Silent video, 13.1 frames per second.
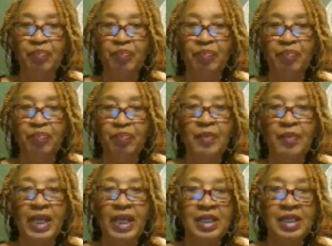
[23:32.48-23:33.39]

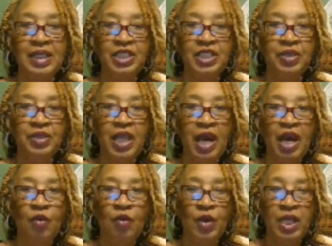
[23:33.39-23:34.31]
Another good
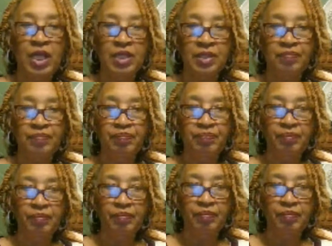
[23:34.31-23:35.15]
show, y'all, was